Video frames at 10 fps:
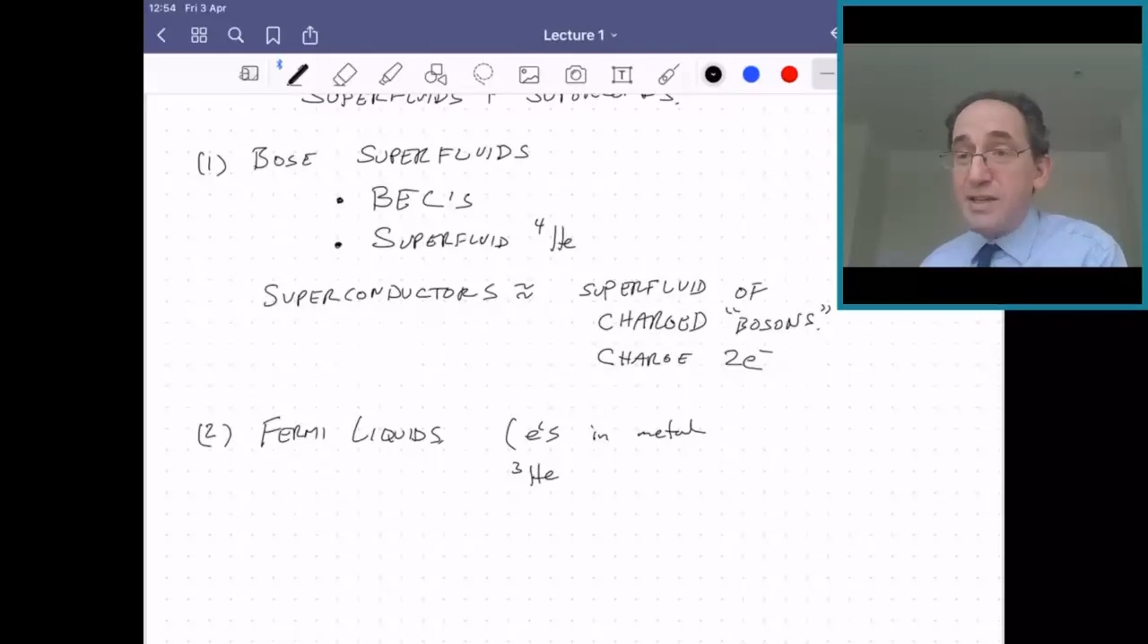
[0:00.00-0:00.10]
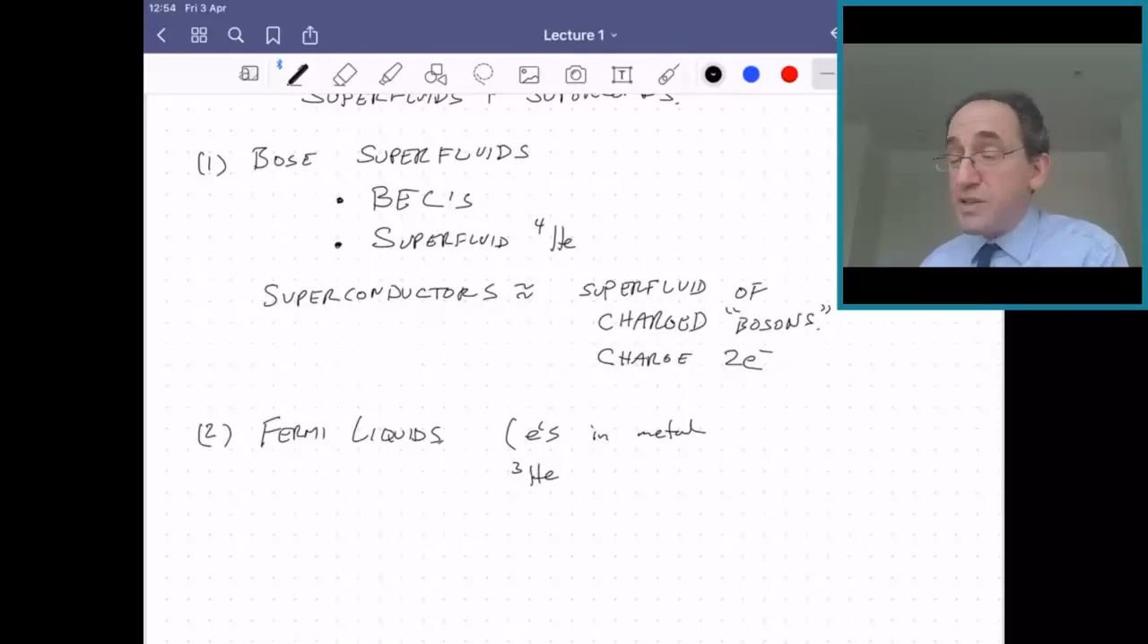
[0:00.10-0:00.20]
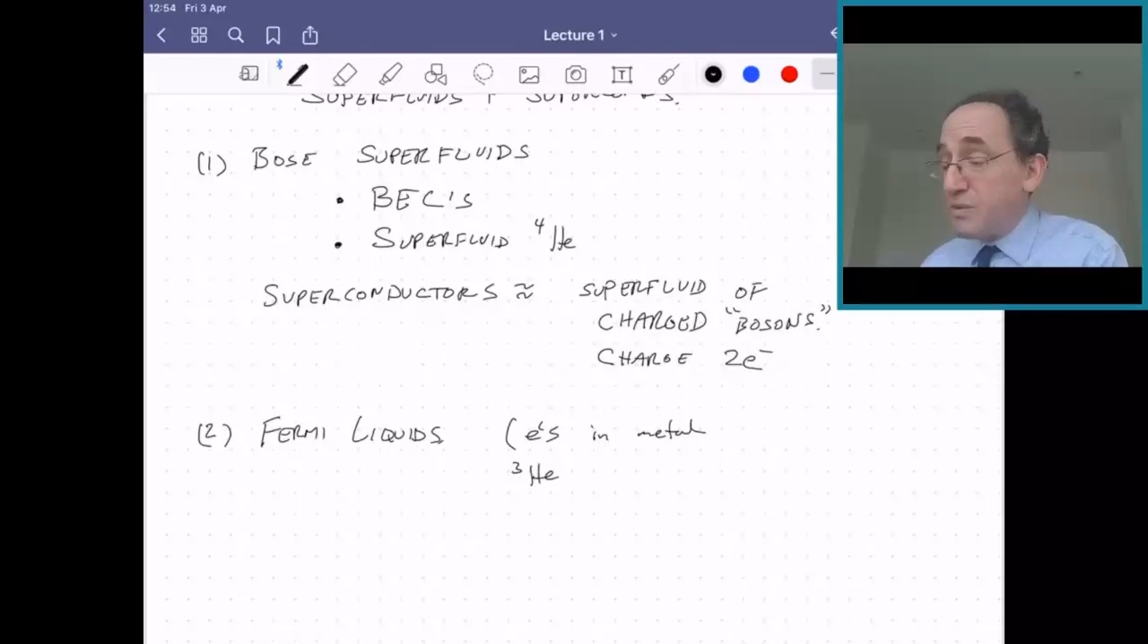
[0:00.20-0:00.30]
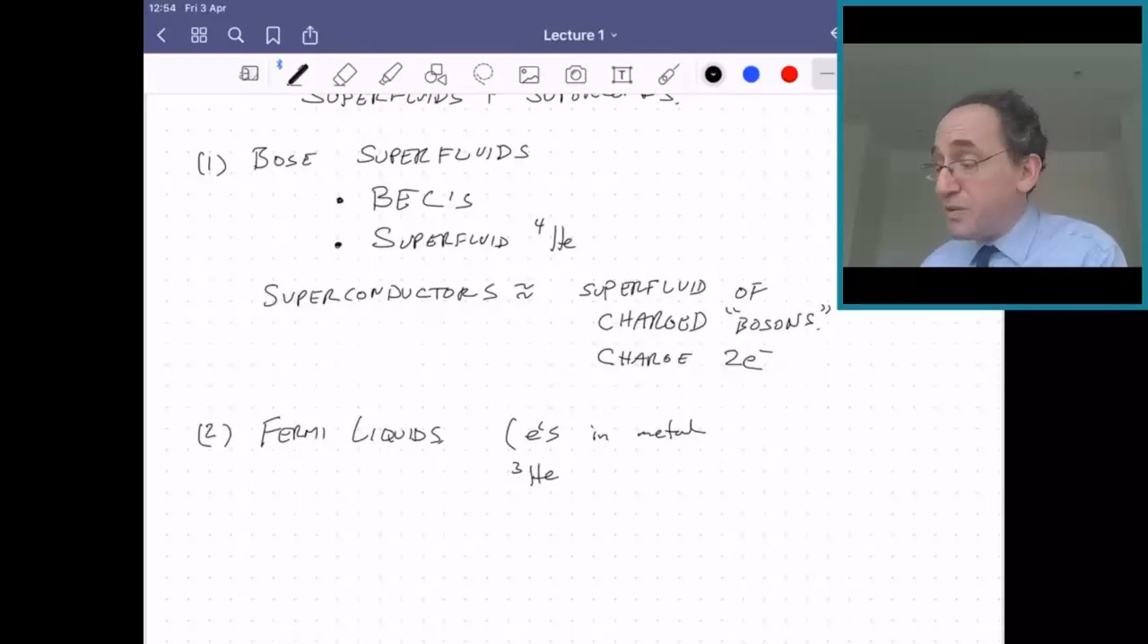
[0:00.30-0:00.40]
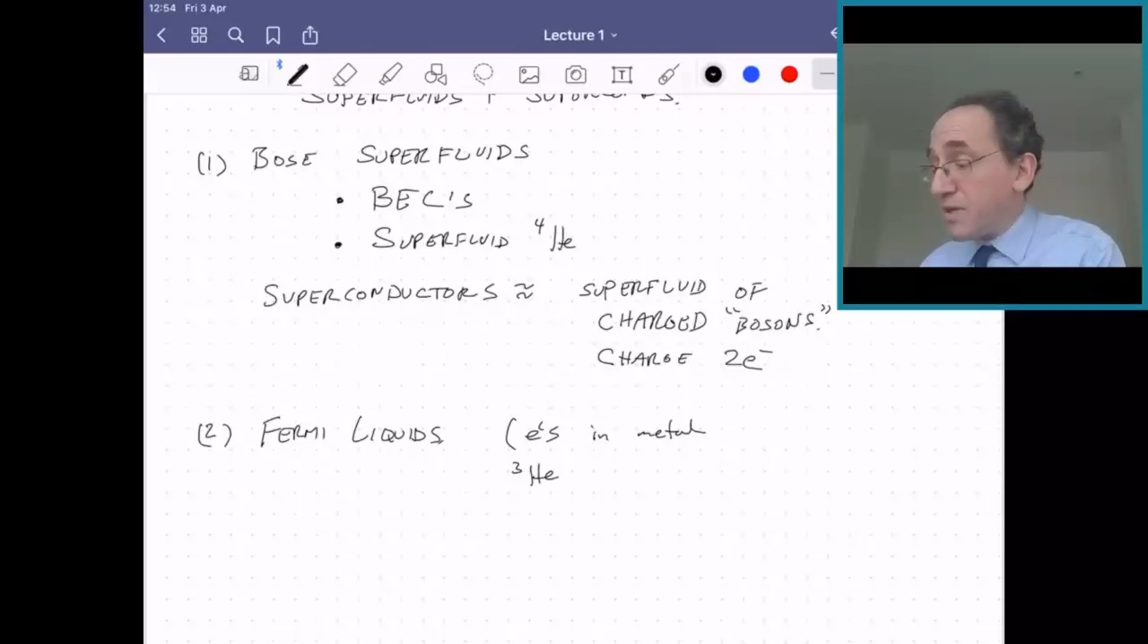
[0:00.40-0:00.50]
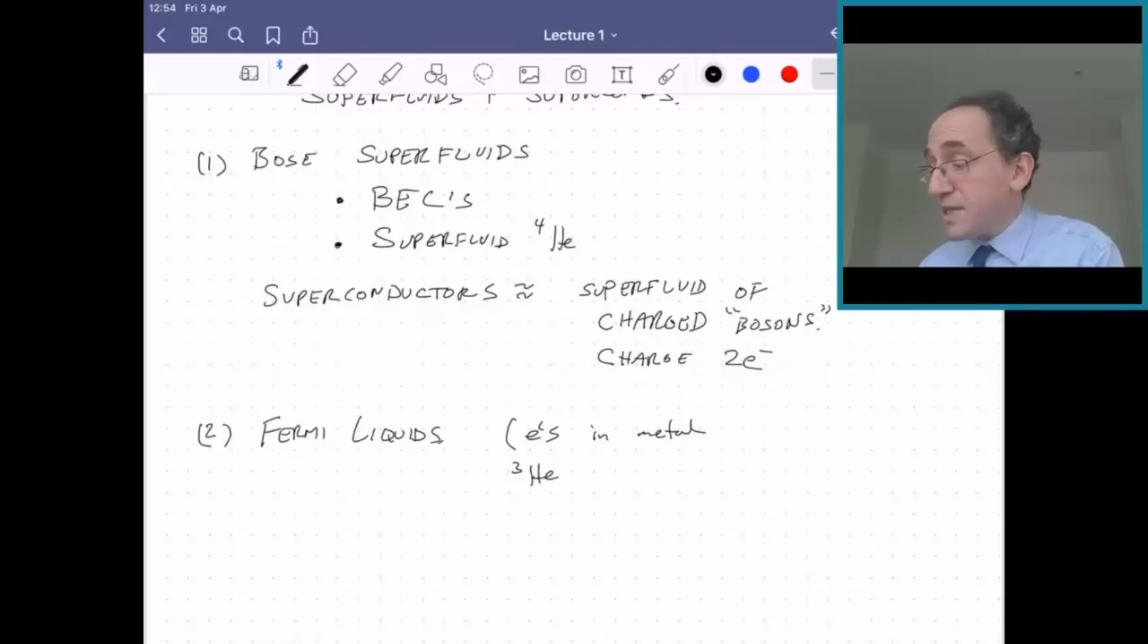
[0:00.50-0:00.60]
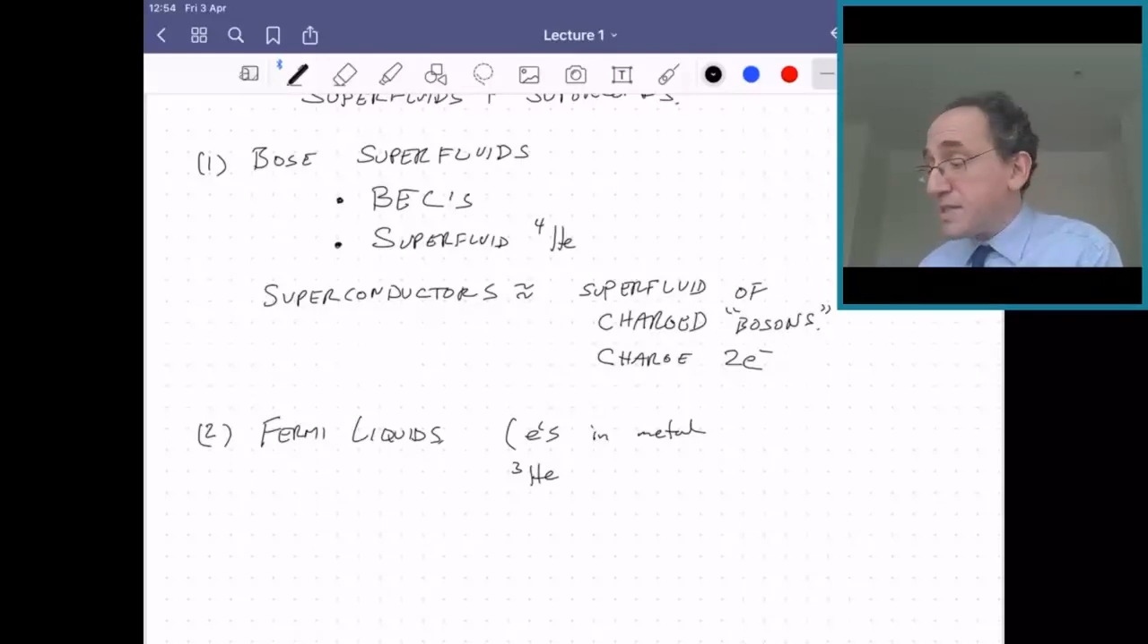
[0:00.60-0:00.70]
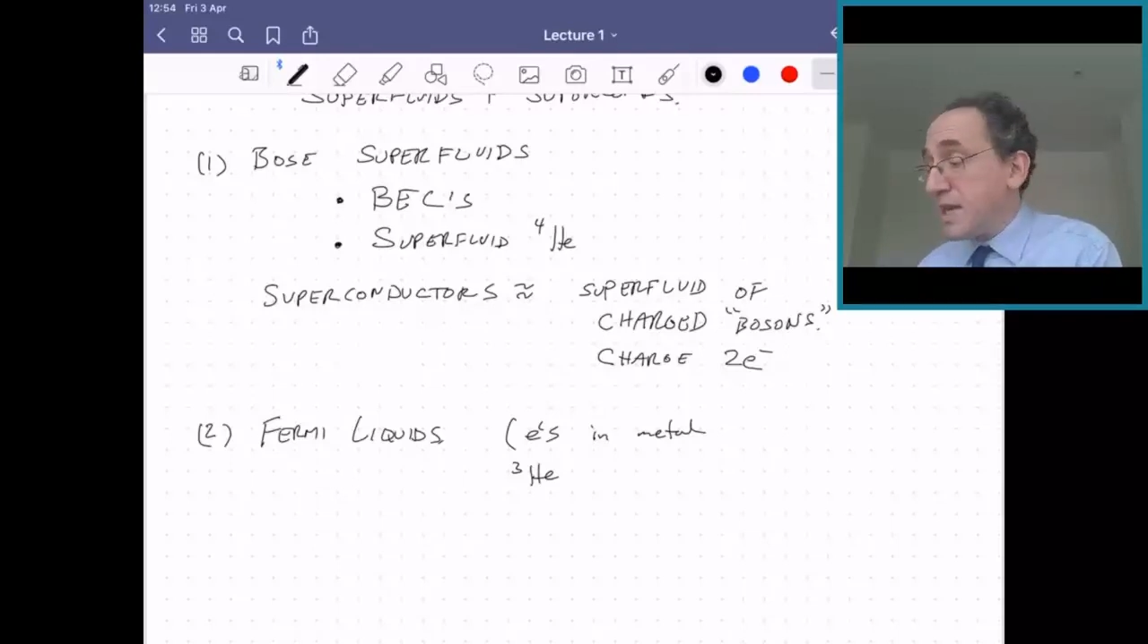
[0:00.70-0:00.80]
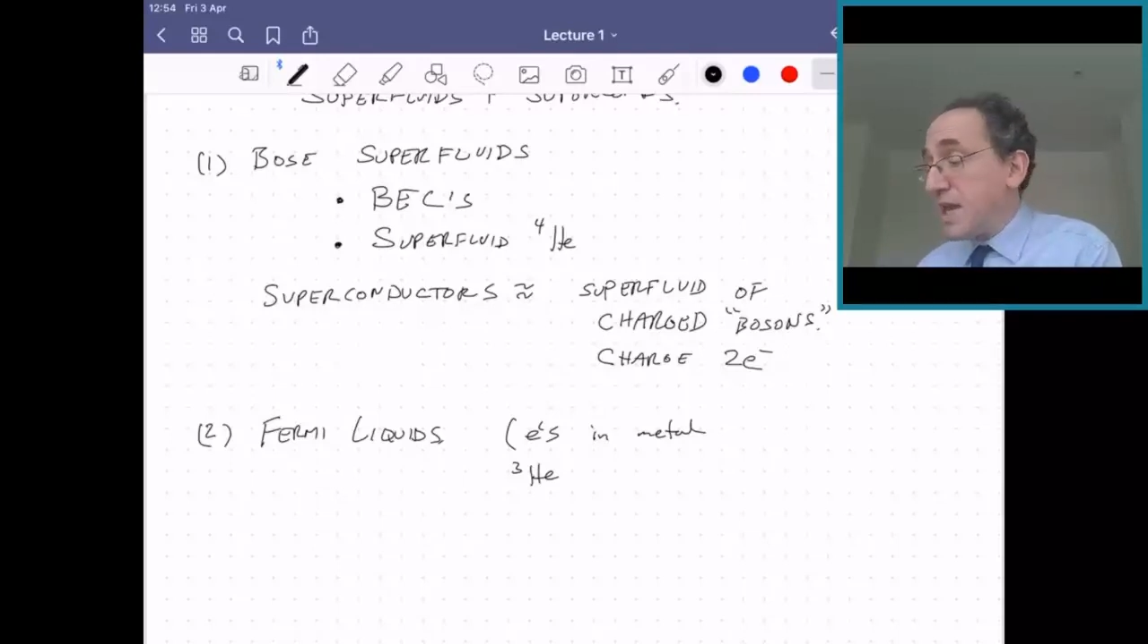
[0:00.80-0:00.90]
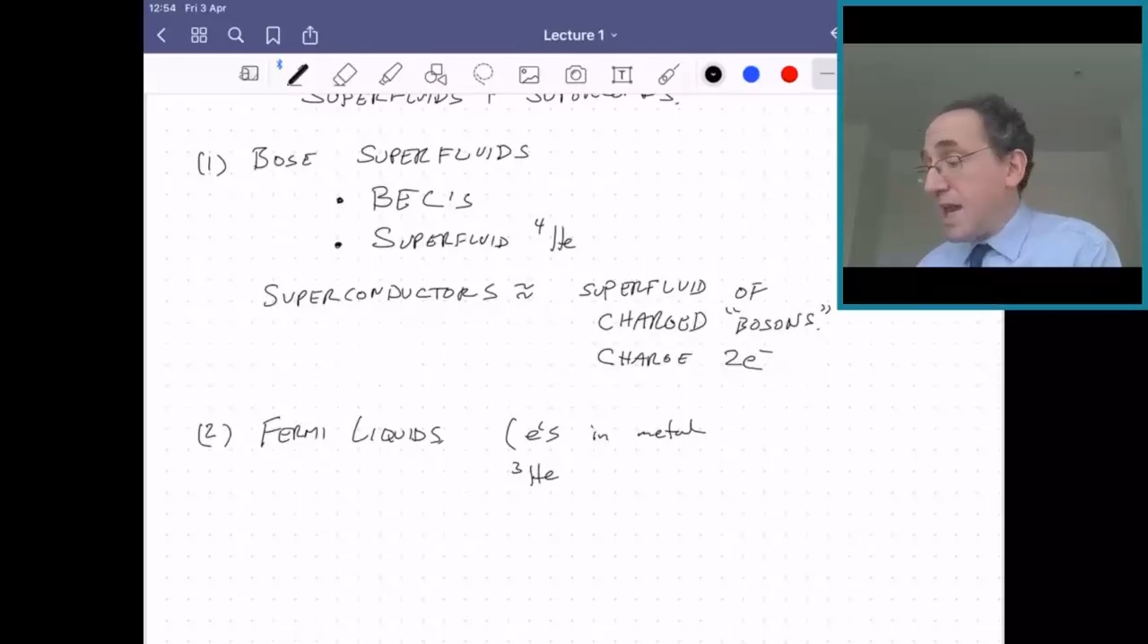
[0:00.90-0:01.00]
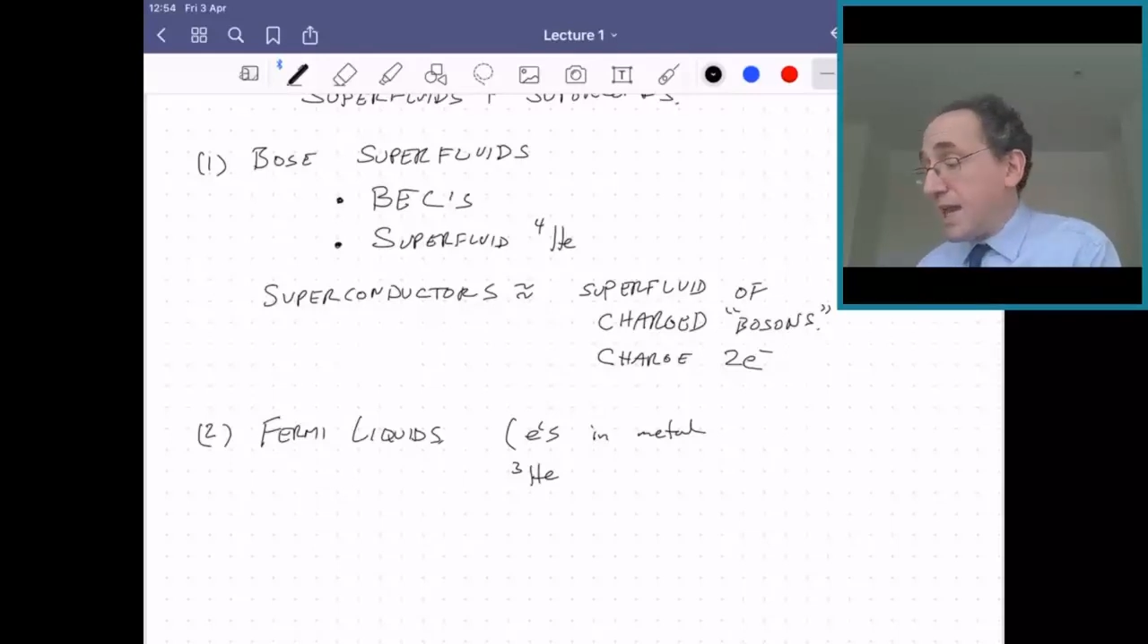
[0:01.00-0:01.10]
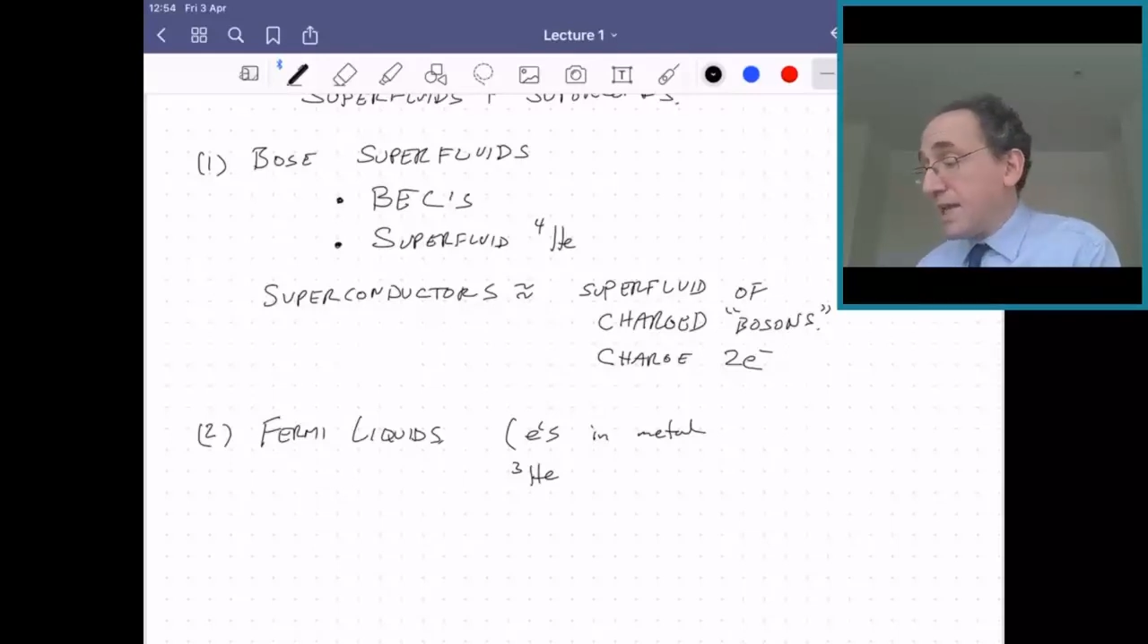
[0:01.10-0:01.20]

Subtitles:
two neutrons. And